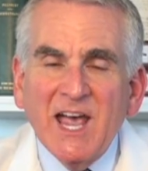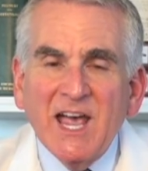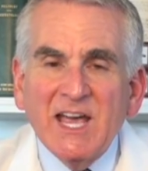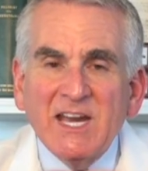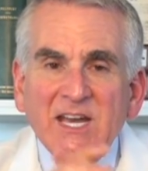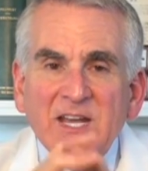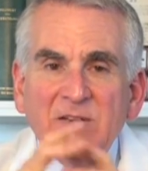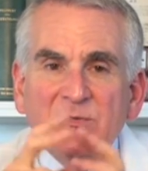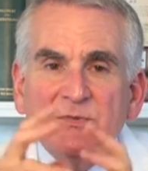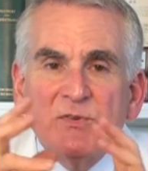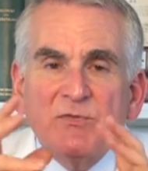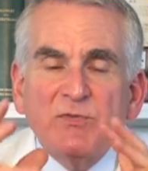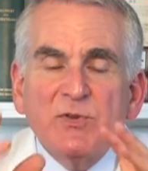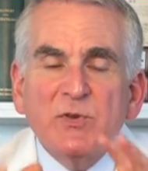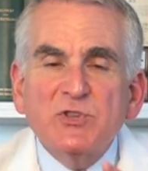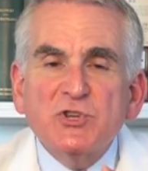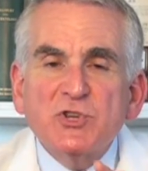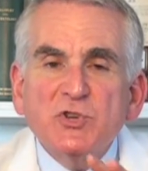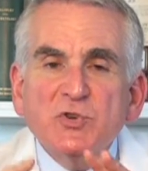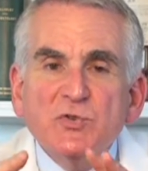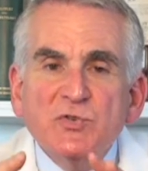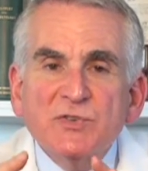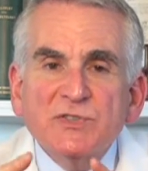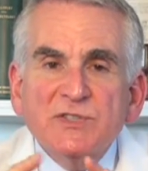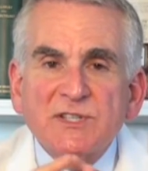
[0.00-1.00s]
and even if you
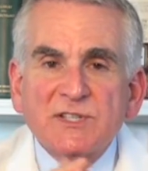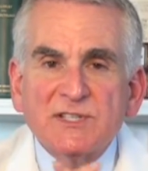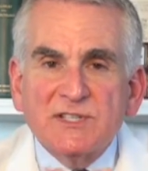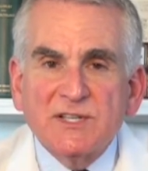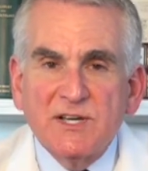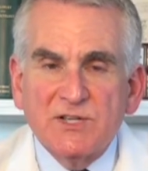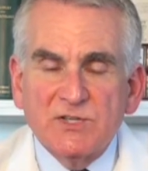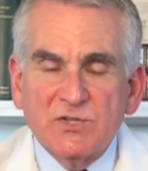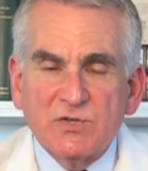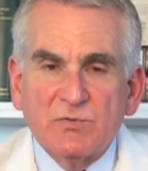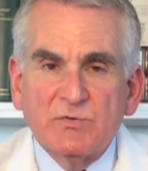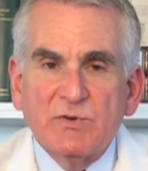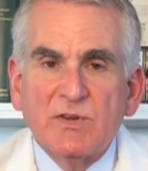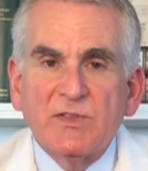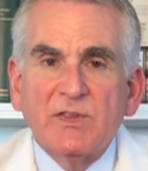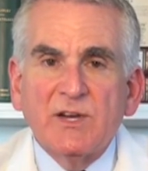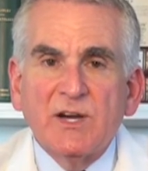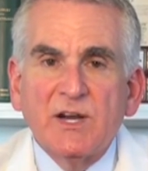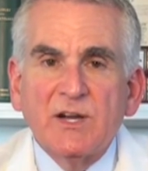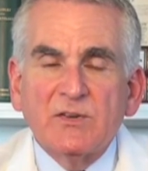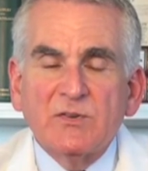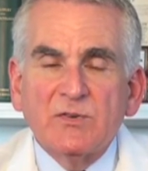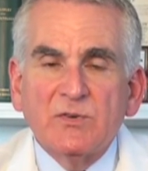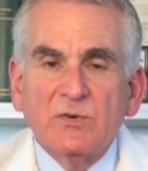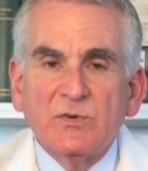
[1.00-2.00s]
choose the sunscreen that
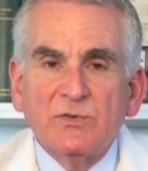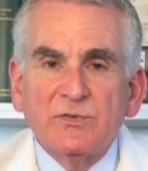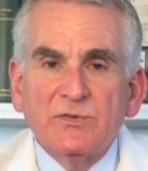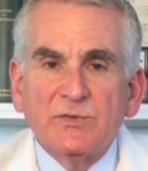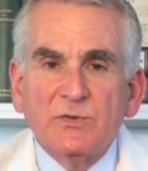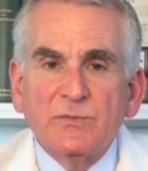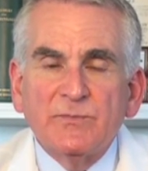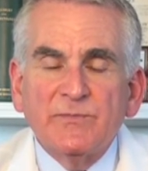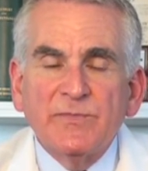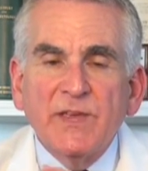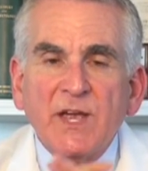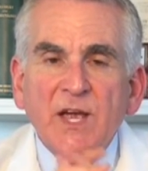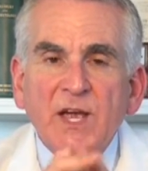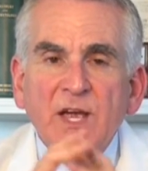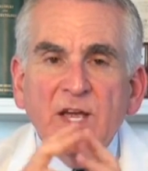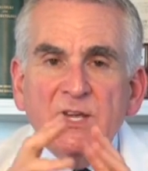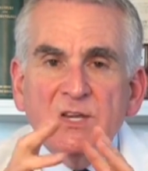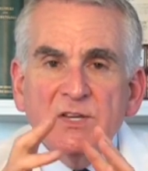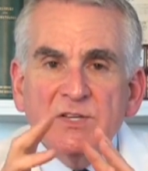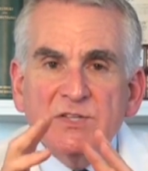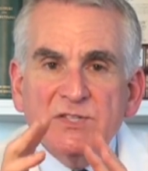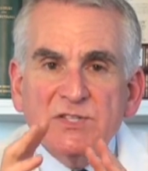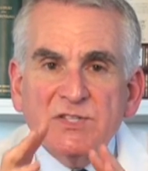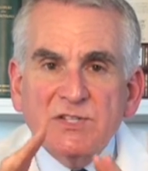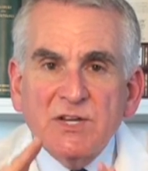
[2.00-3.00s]
I told you,
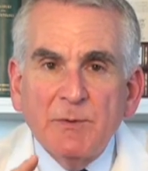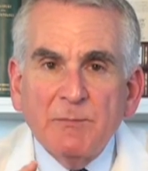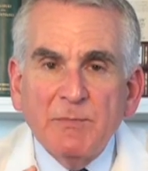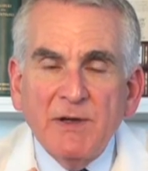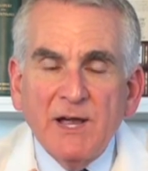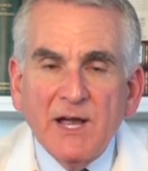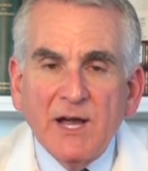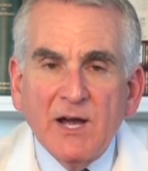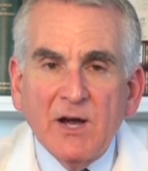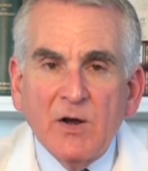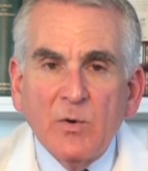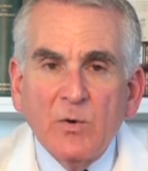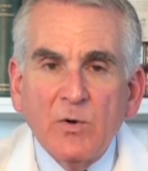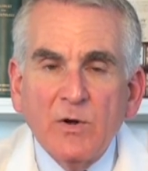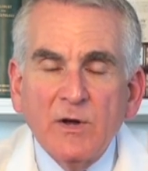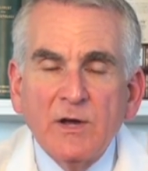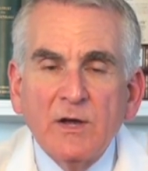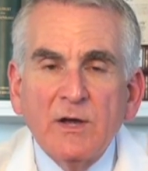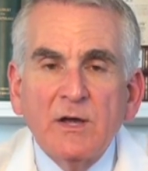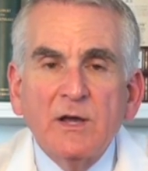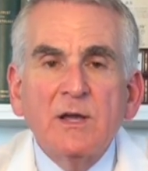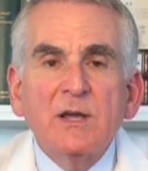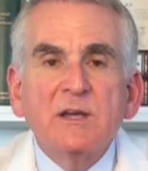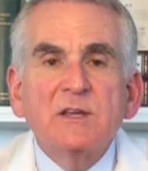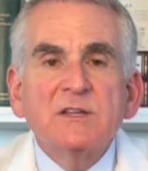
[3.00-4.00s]
somehow
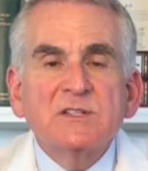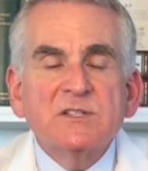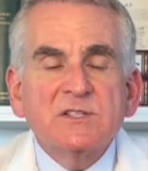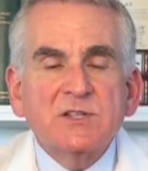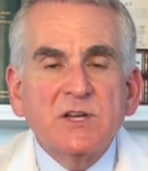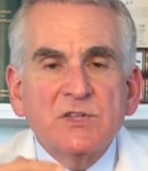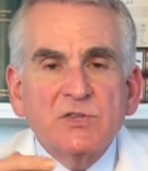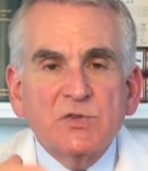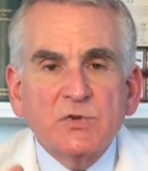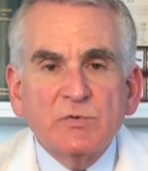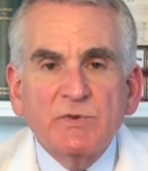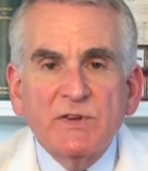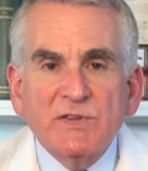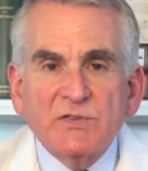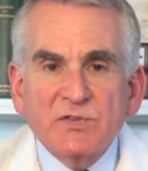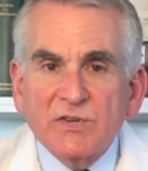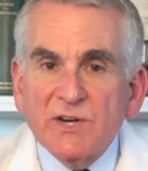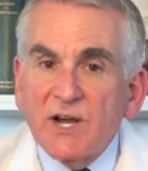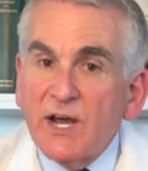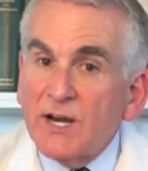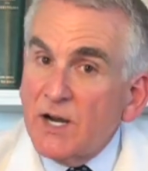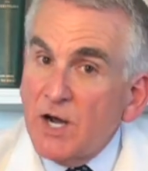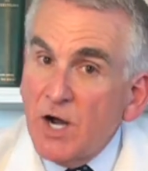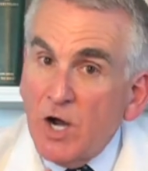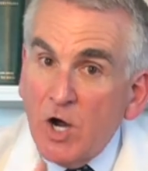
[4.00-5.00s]
sunscreens are
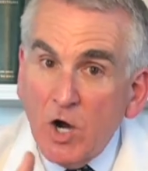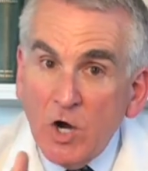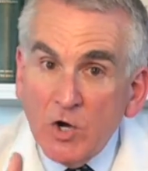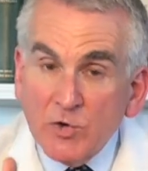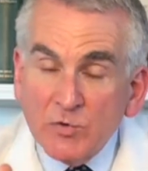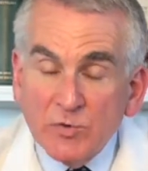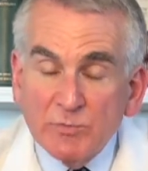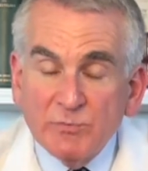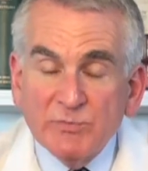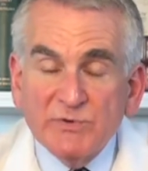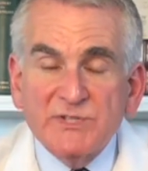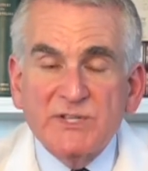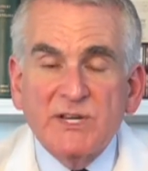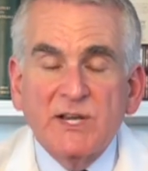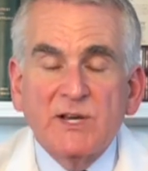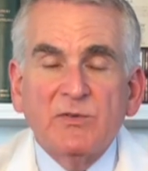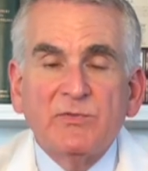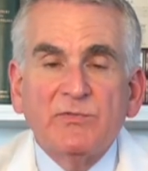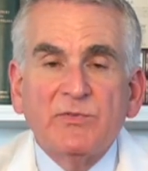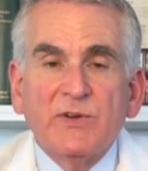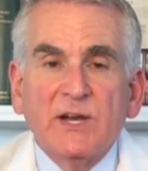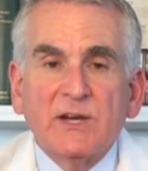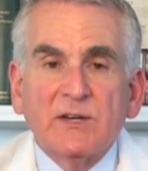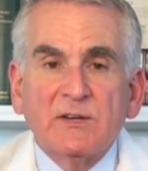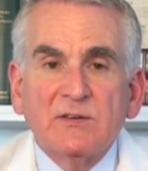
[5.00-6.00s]
not 100%
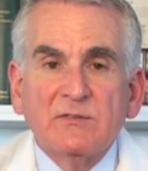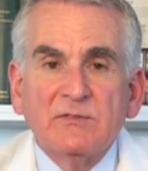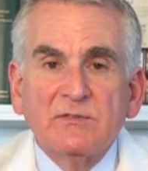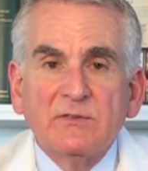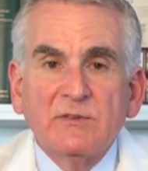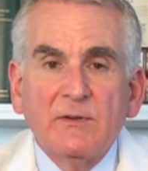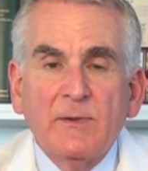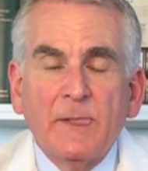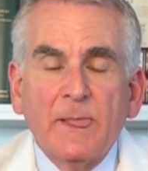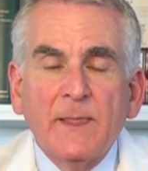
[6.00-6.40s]
effective.